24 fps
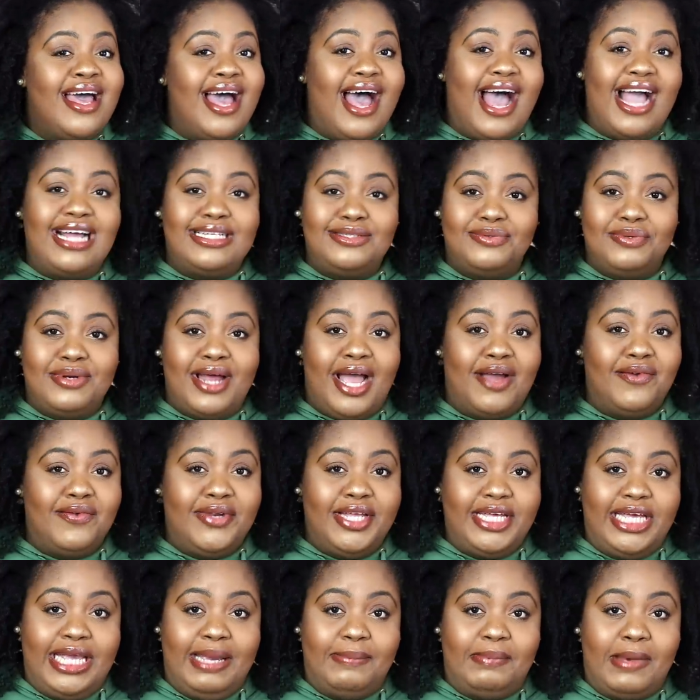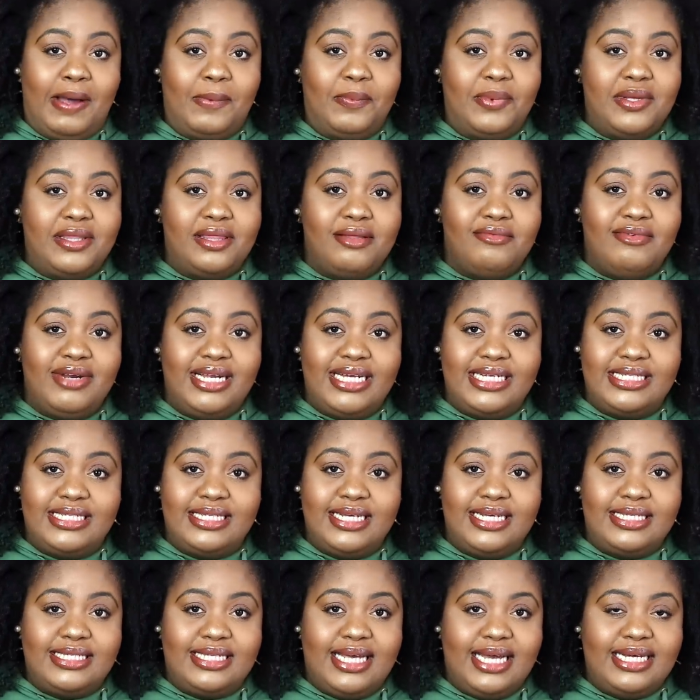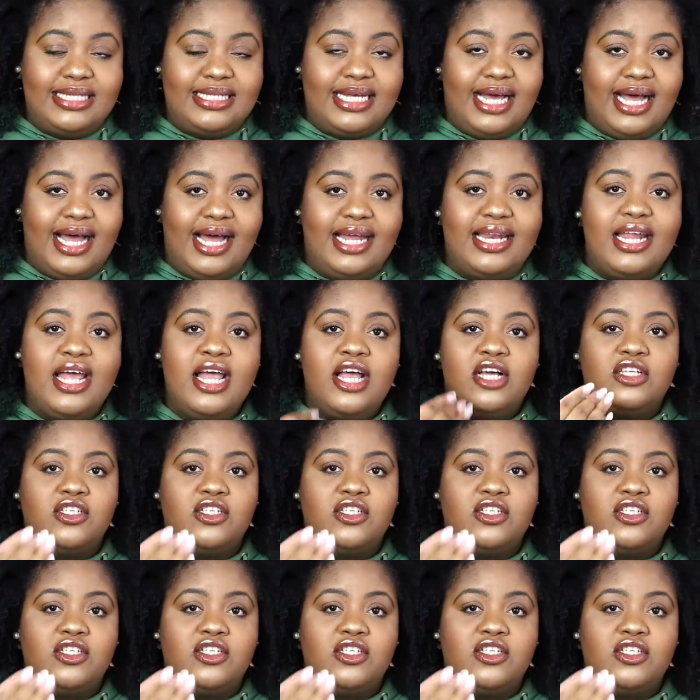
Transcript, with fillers: I do not really keep up with the releases like that,